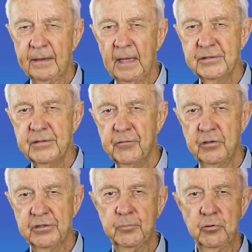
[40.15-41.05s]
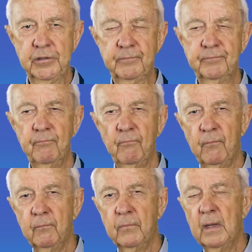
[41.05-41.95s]
That's the first point.
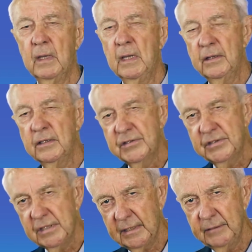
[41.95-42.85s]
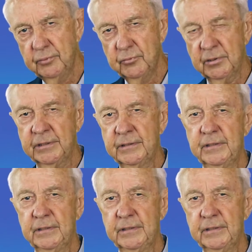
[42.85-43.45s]
The second point